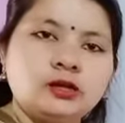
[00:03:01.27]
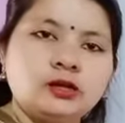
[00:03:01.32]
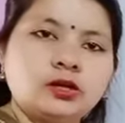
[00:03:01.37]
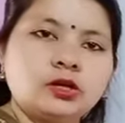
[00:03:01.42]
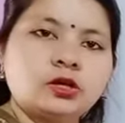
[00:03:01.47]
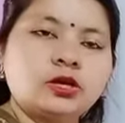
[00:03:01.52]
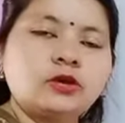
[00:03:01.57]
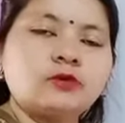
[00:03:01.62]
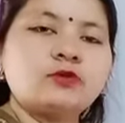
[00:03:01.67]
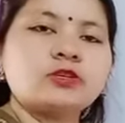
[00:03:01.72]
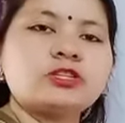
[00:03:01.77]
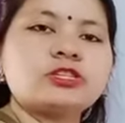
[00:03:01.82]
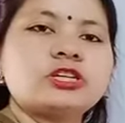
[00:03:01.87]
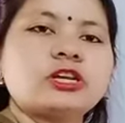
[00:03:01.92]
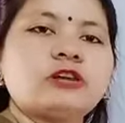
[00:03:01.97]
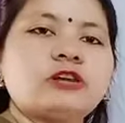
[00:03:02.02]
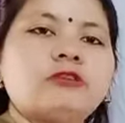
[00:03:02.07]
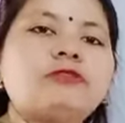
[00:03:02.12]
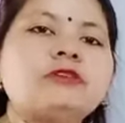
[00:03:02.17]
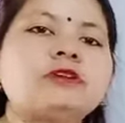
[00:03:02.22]
Okay, which
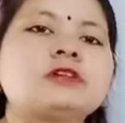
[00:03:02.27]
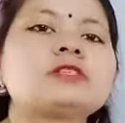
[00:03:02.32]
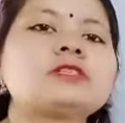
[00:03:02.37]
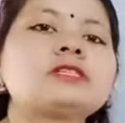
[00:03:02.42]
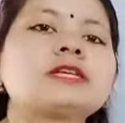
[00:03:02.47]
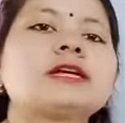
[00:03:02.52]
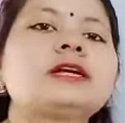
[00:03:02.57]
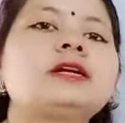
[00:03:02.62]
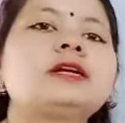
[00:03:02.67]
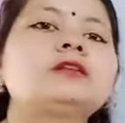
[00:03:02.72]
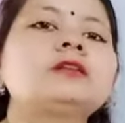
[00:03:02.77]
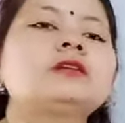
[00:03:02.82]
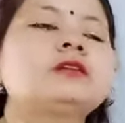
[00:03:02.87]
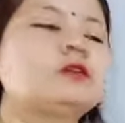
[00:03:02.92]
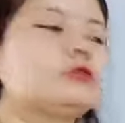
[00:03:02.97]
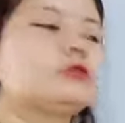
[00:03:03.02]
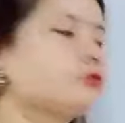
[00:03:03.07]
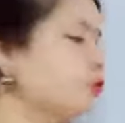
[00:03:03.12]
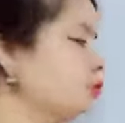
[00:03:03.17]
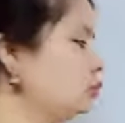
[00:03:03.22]
shell, first, second,
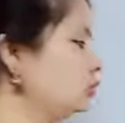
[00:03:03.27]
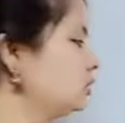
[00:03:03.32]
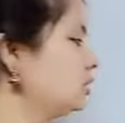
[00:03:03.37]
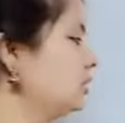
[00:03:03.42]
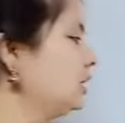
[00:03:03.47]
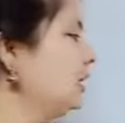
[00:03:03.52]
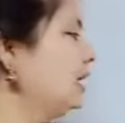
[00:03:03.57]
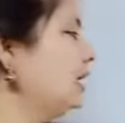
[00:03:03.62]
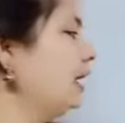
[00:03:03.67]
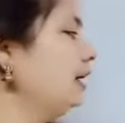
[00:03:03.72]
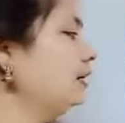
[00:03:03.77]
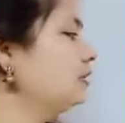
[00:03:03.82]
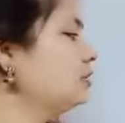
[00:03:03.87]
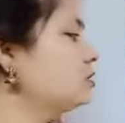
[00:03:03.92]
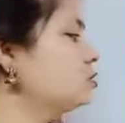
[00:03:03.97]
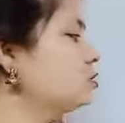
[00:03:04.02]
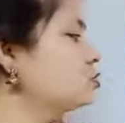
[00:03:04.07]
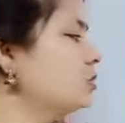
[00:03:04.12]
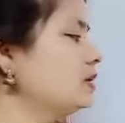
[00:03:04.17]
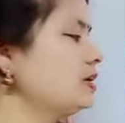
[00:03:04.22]
third, fourth, and this one